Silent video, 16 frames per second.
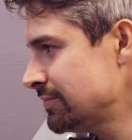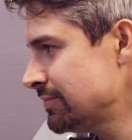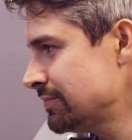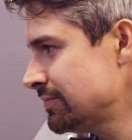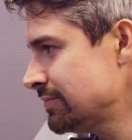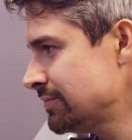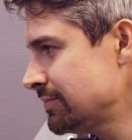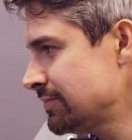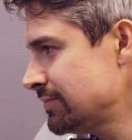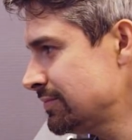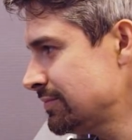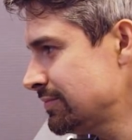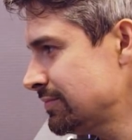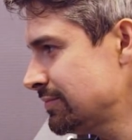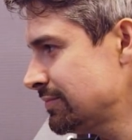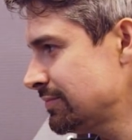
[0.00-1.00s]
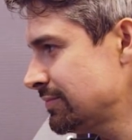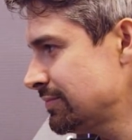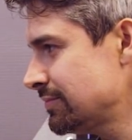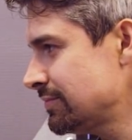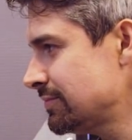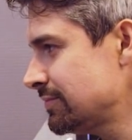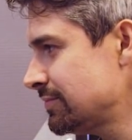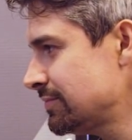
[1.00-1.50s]

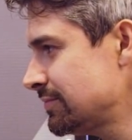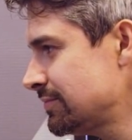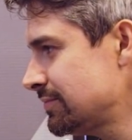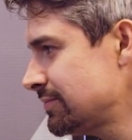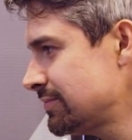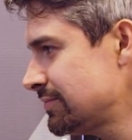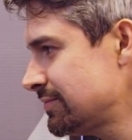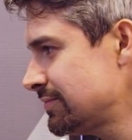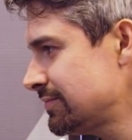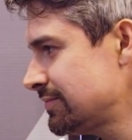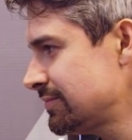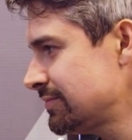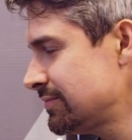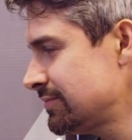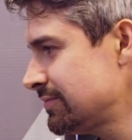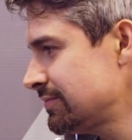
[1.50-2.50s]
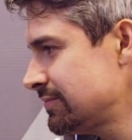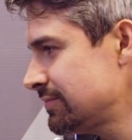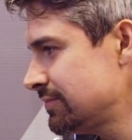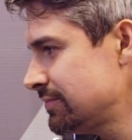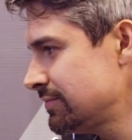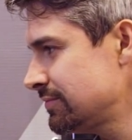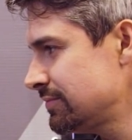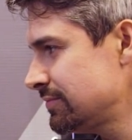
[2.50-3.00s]

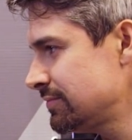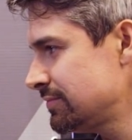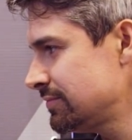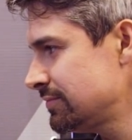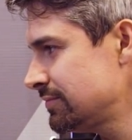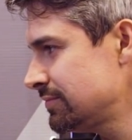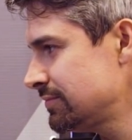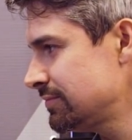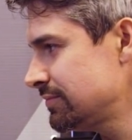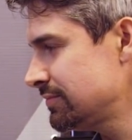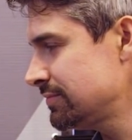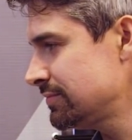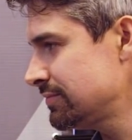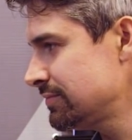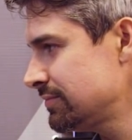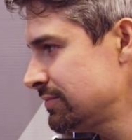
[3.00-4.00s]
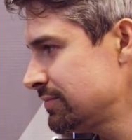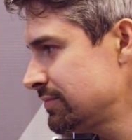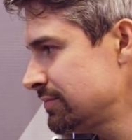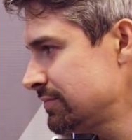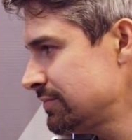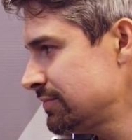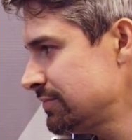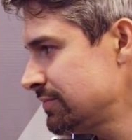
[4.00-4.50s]

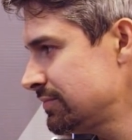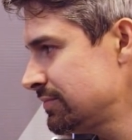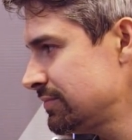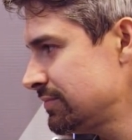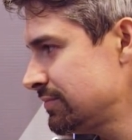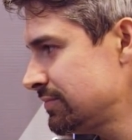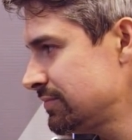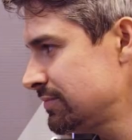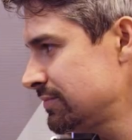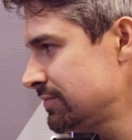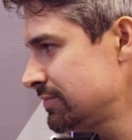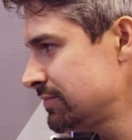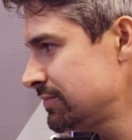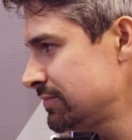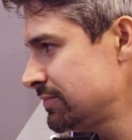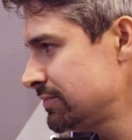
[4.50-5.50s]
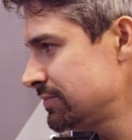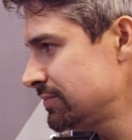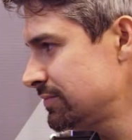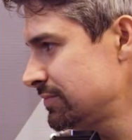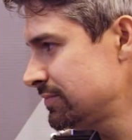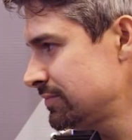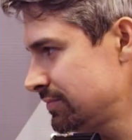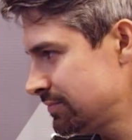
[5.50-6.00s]

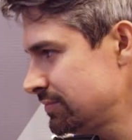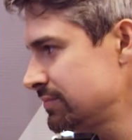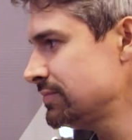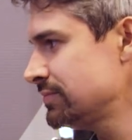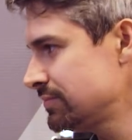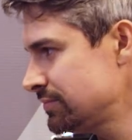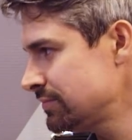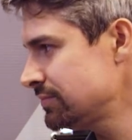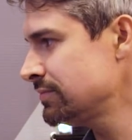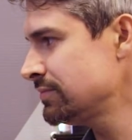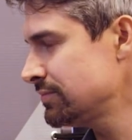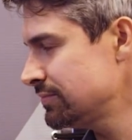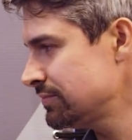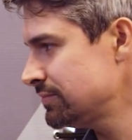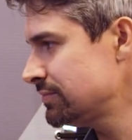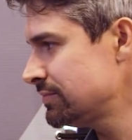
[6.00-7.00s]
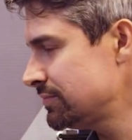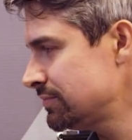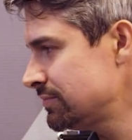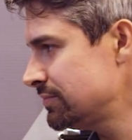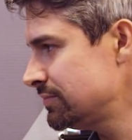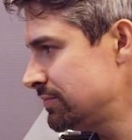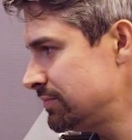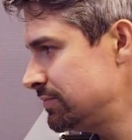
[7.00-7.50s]

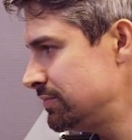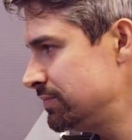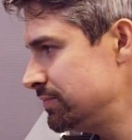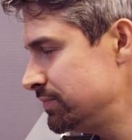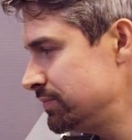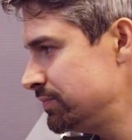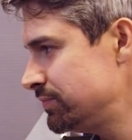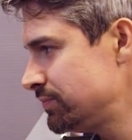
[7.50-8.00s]
[no speech]